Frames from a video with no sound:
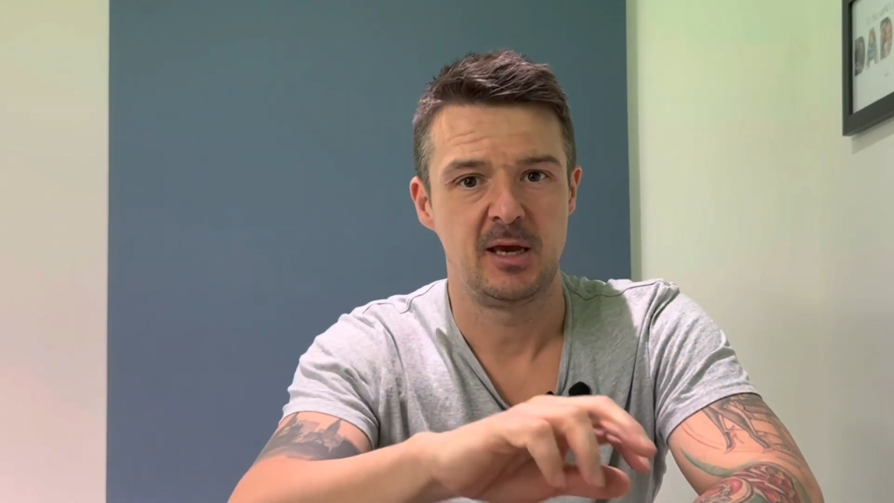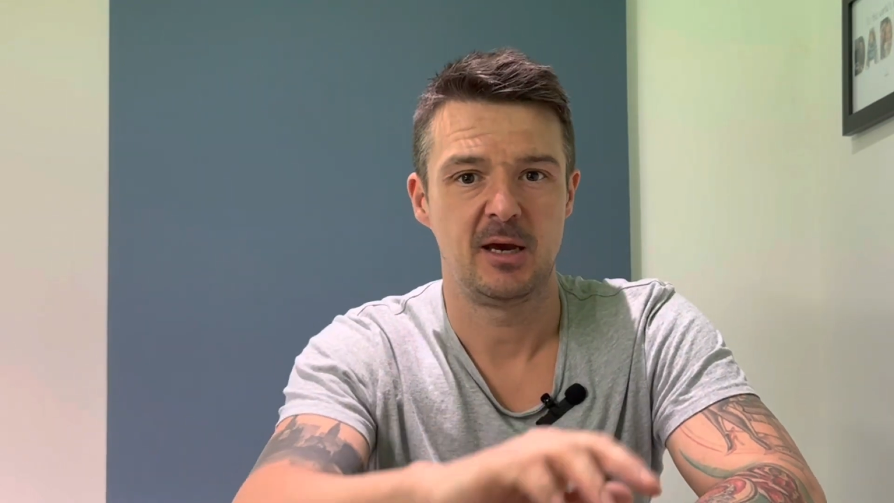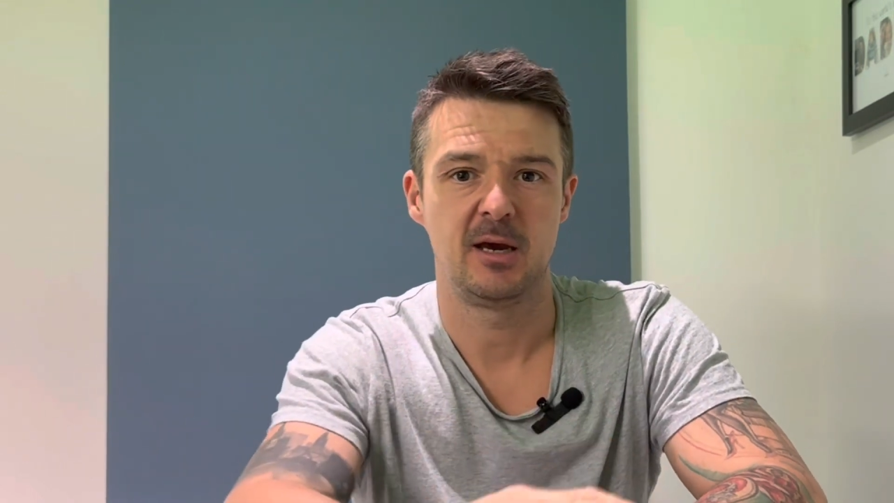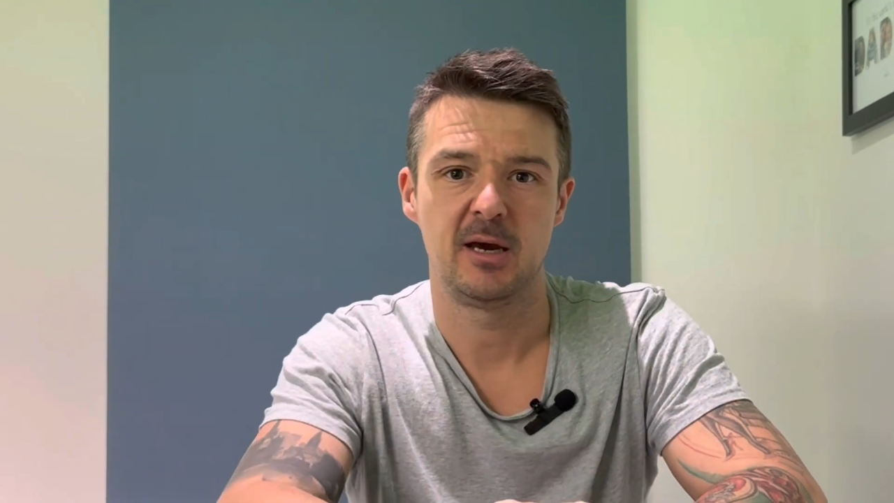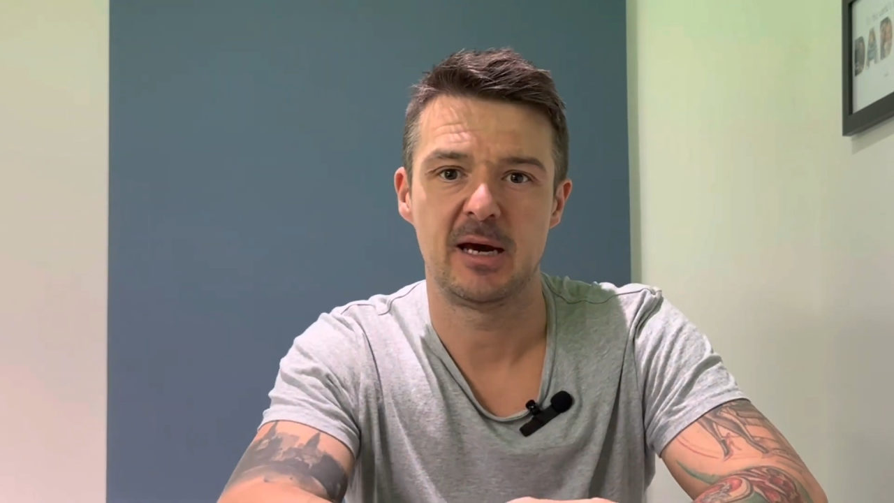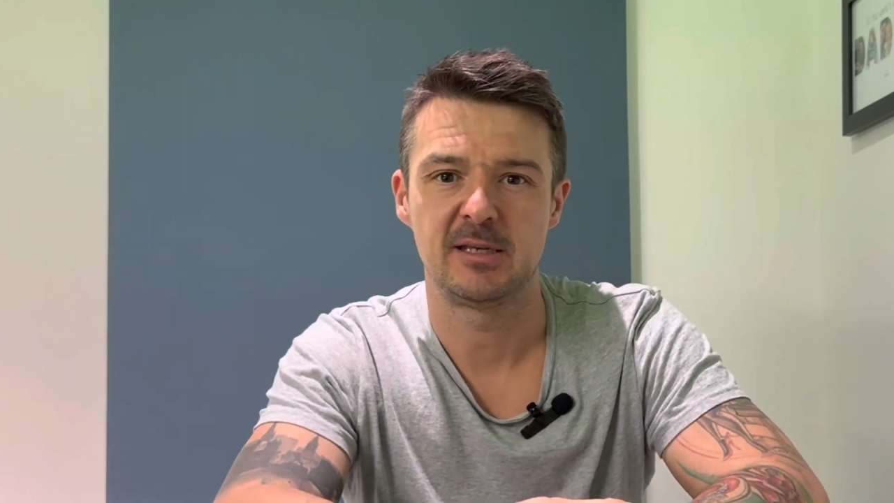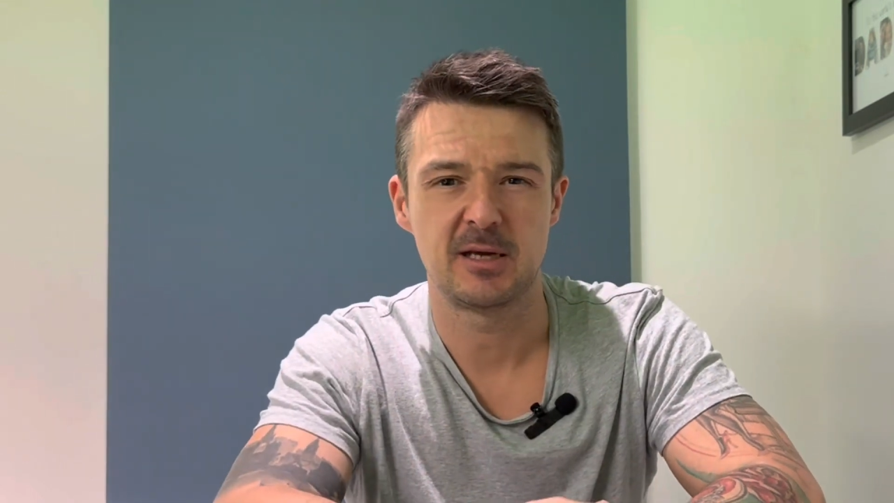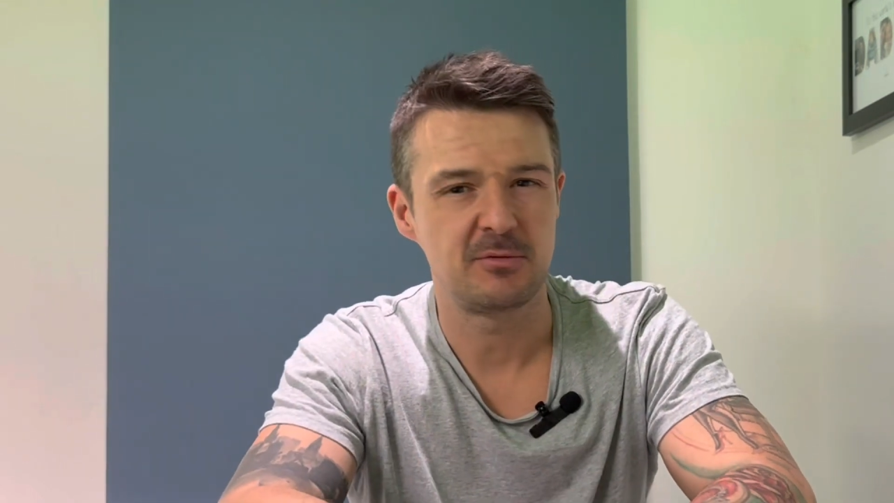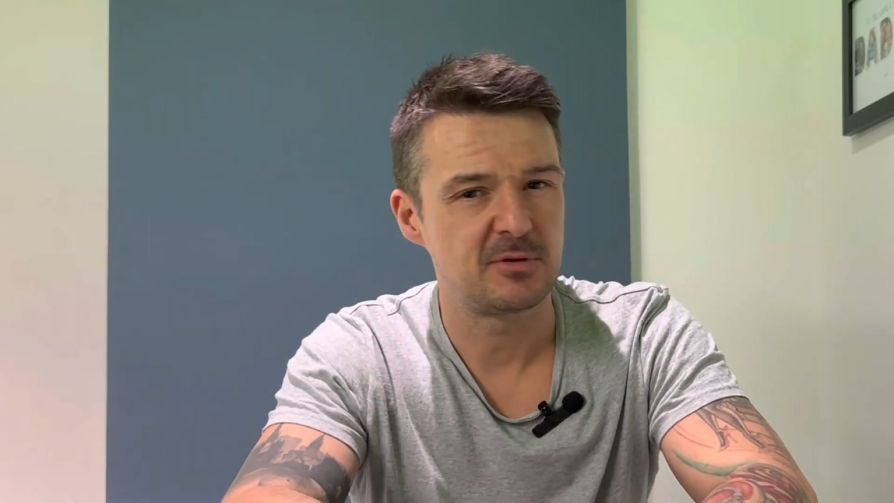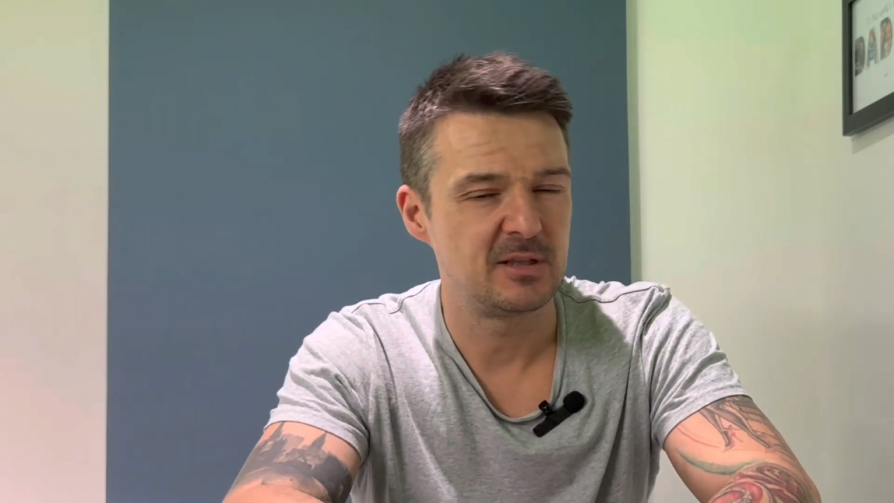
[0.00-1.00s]
I
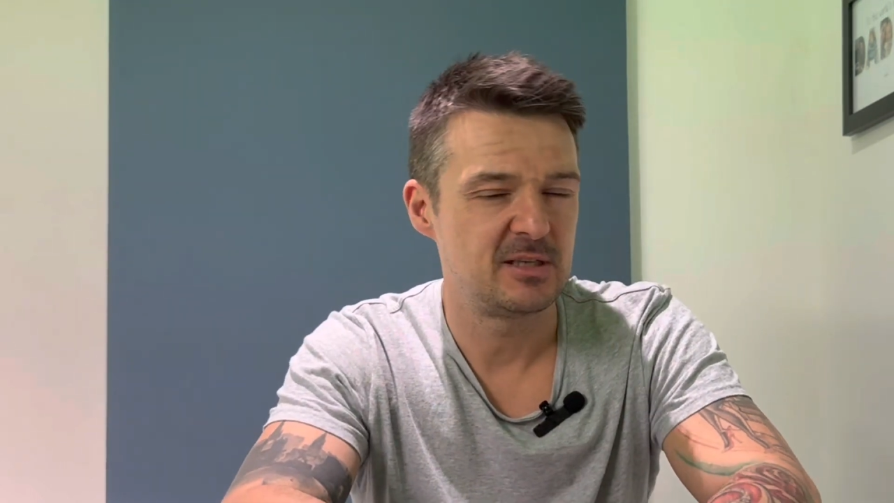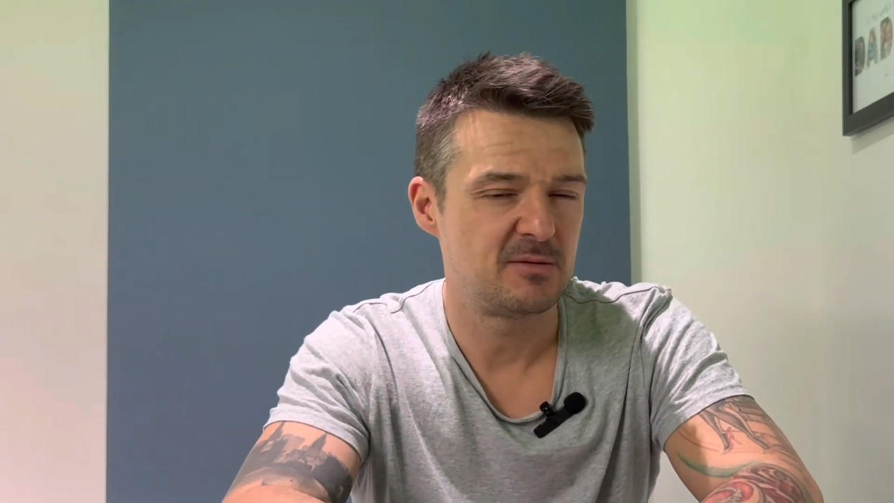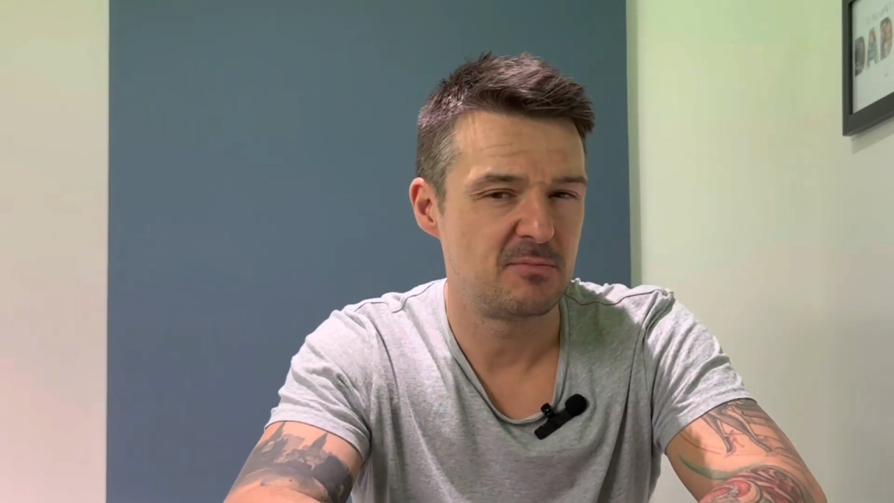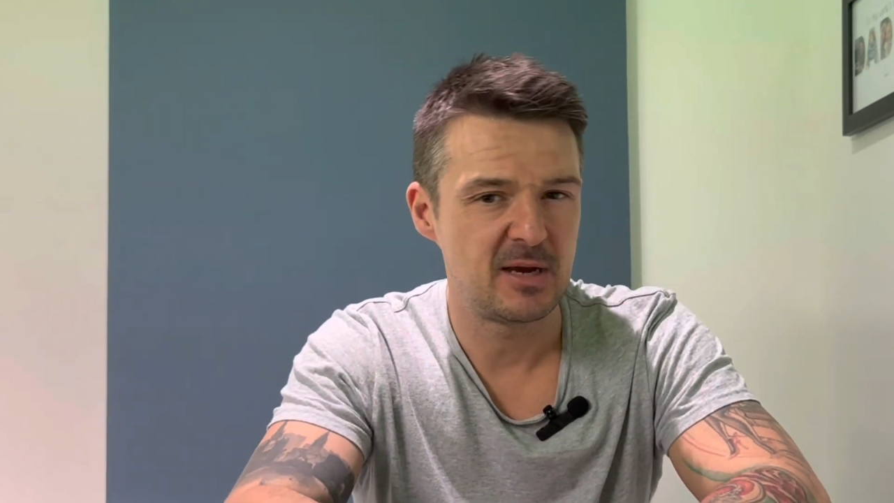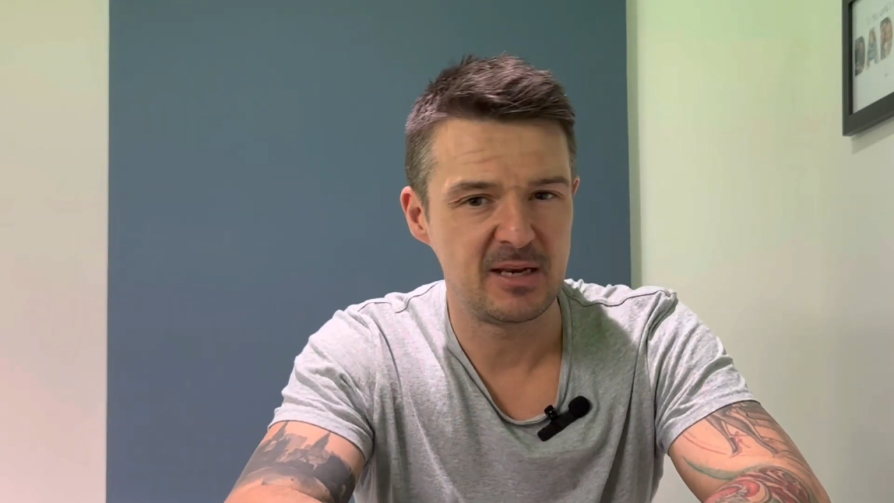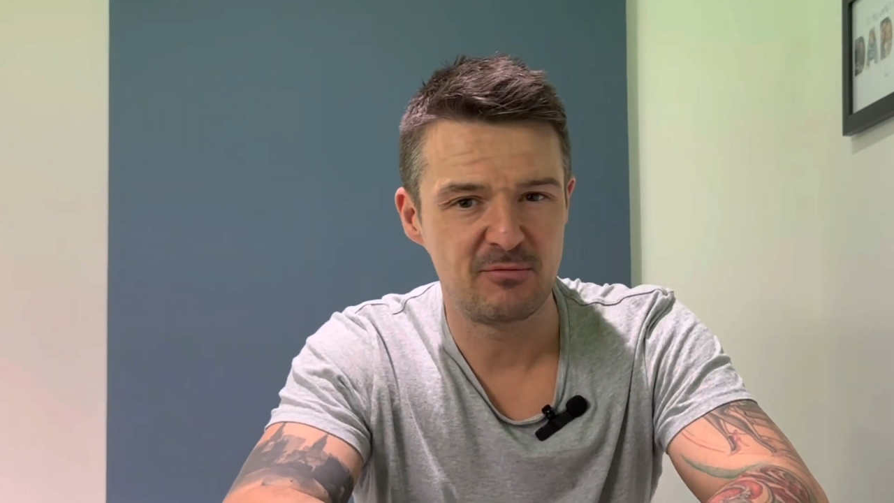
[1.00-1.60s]
don't think there's many